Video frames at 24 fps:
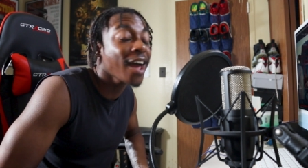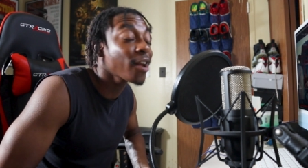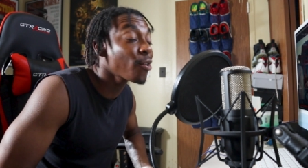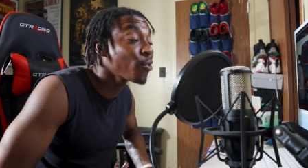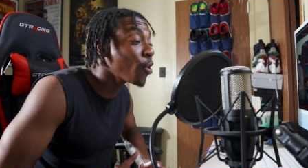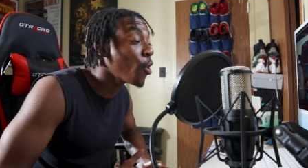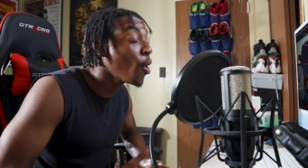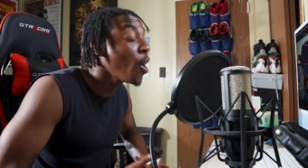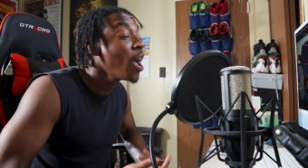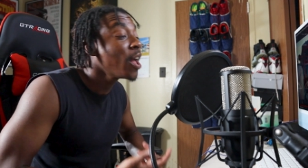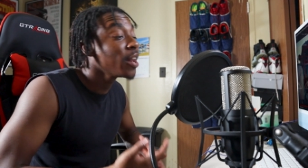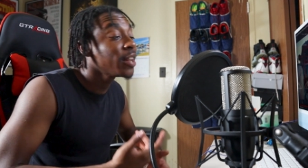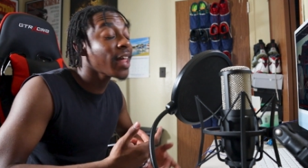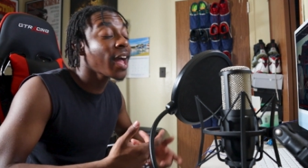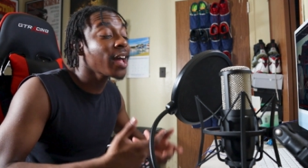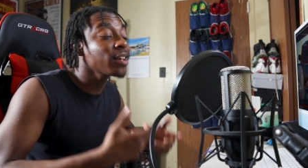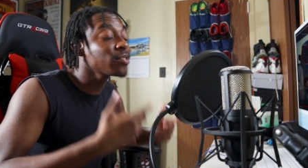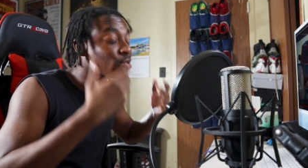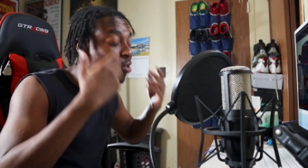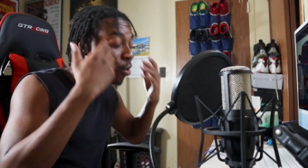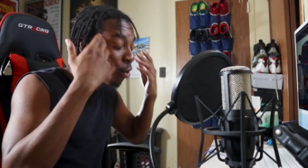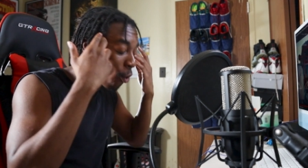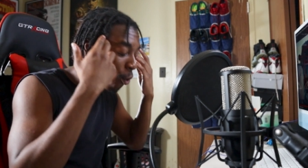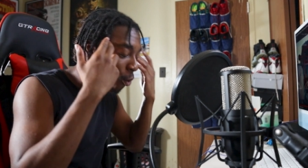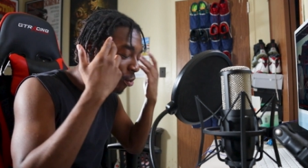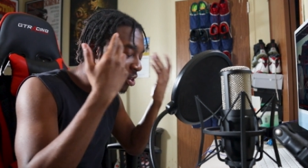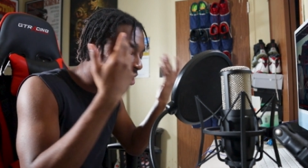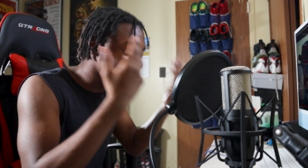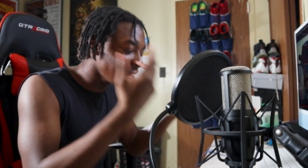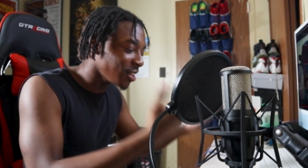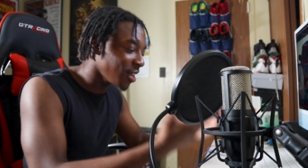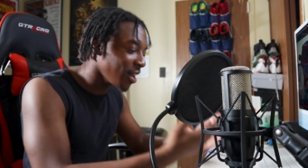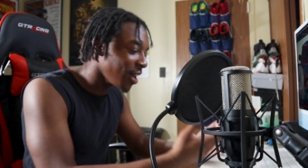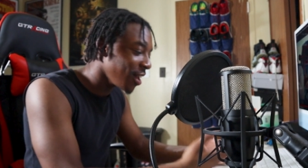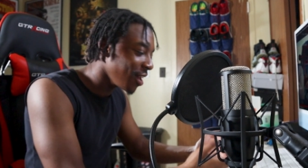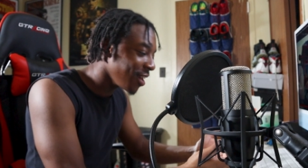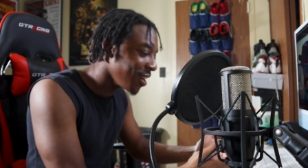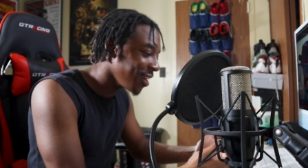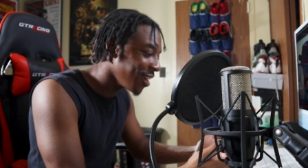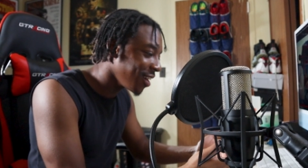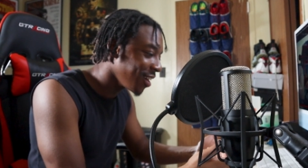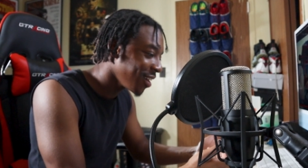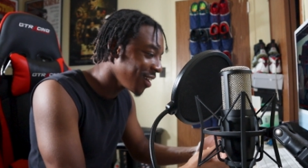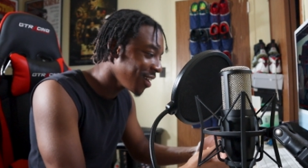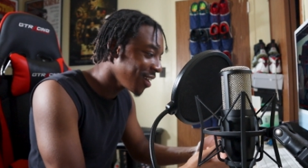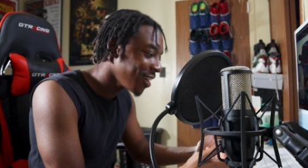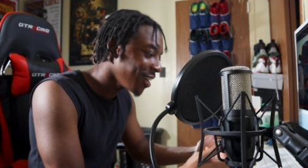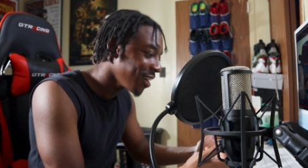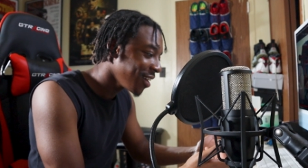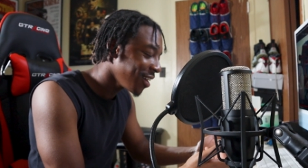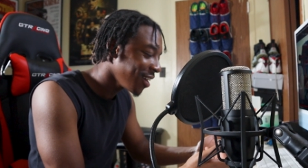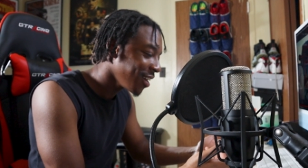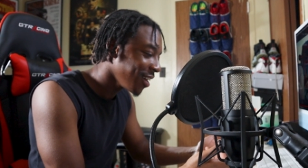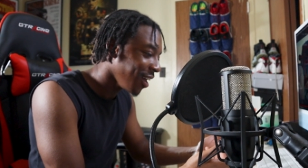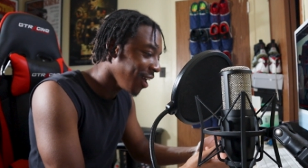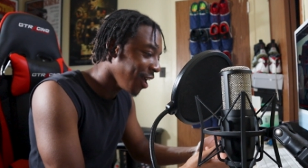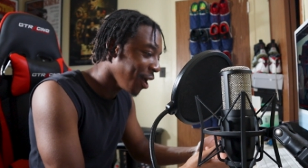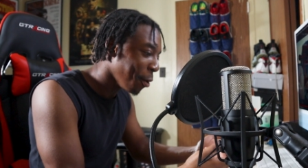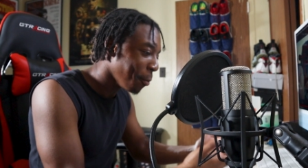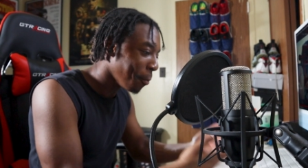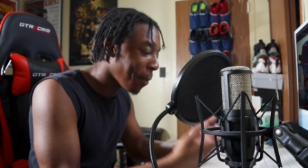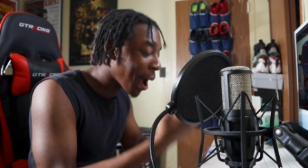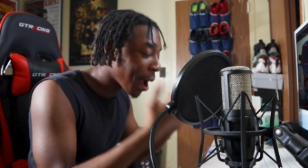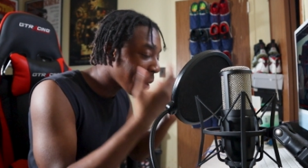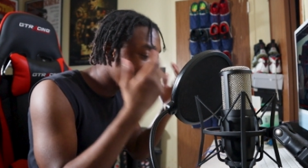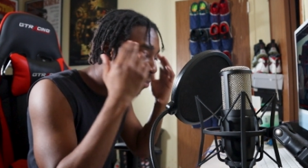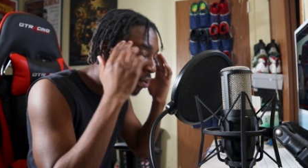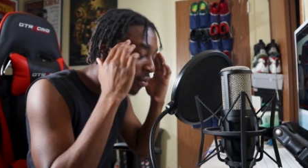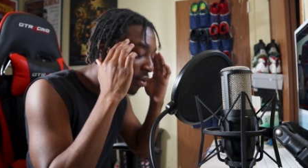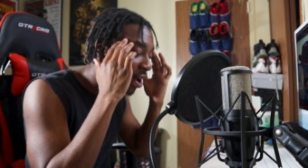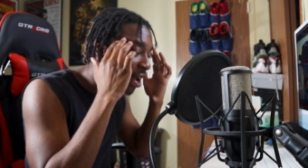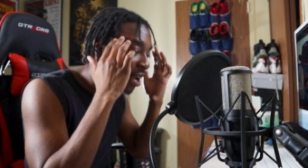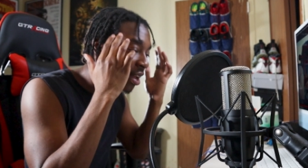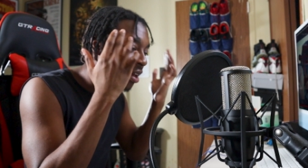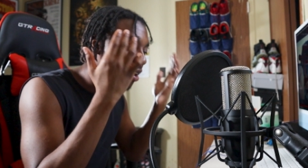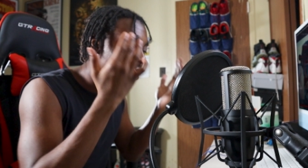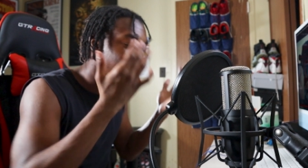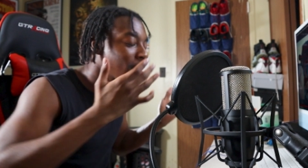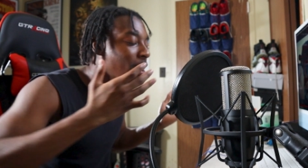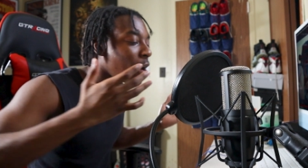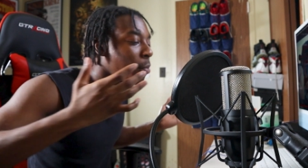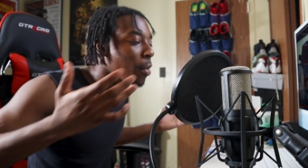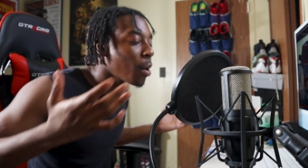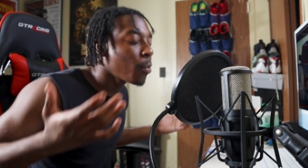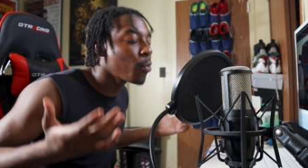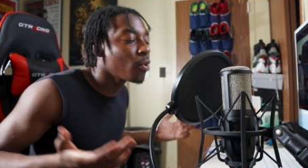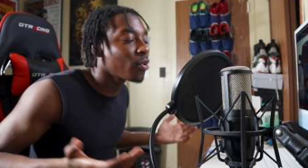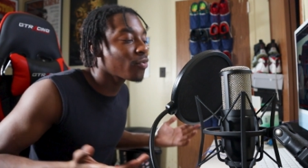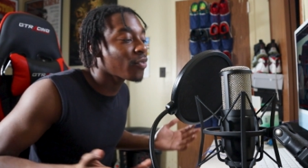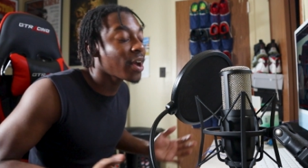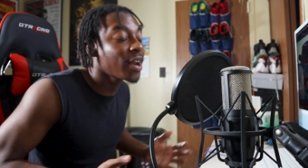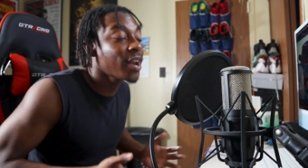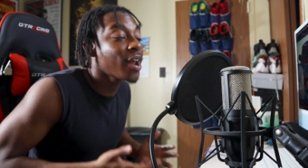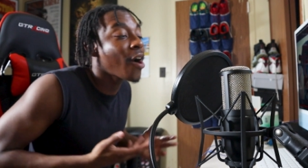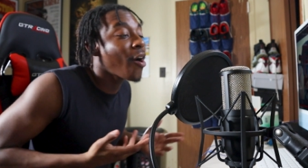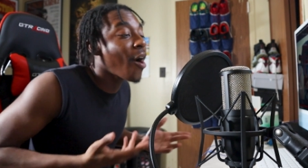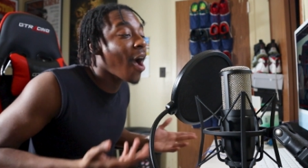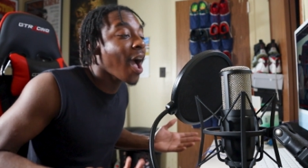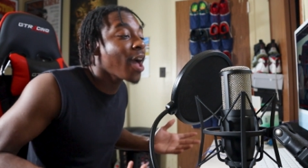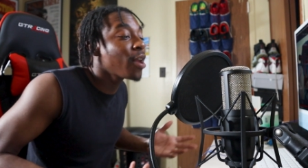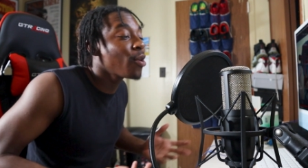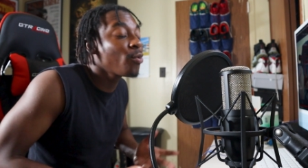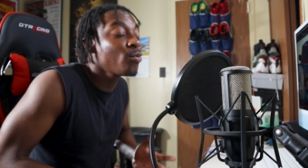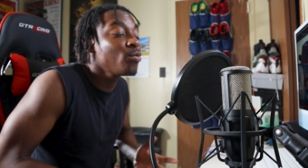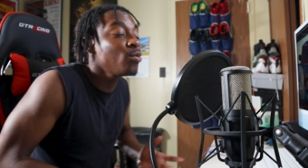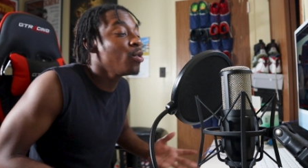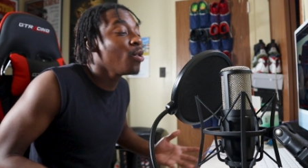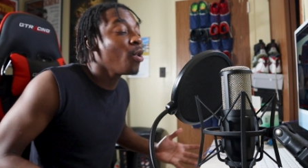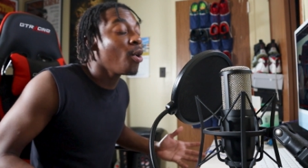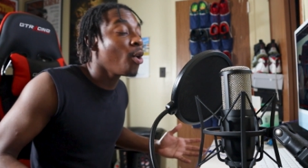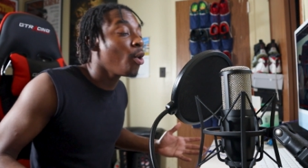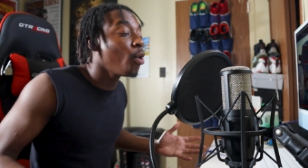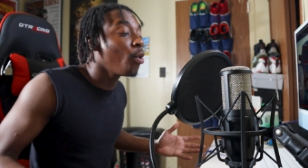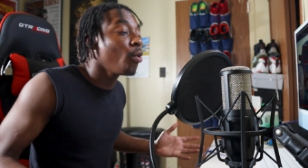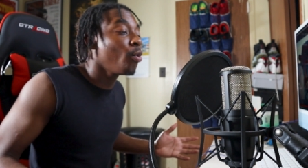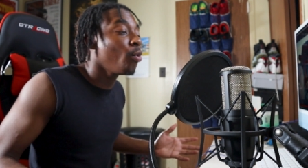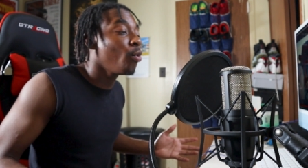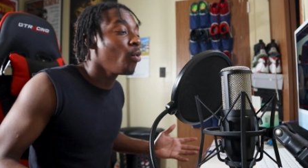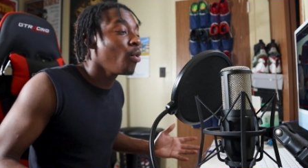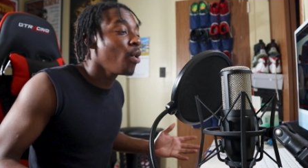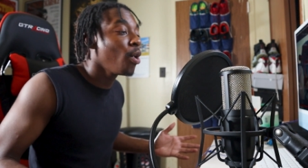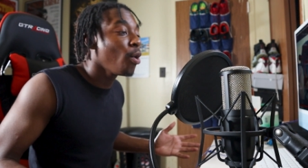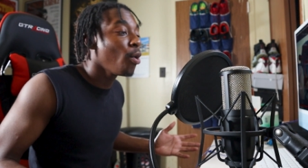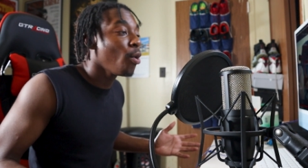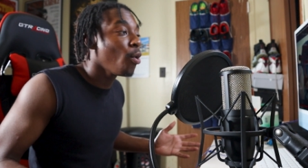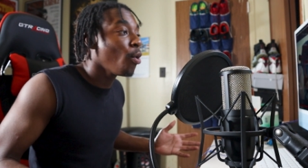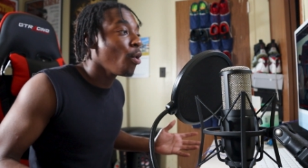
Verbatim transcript: I don't know. That's the only thing my brain can come up with right now. I don't know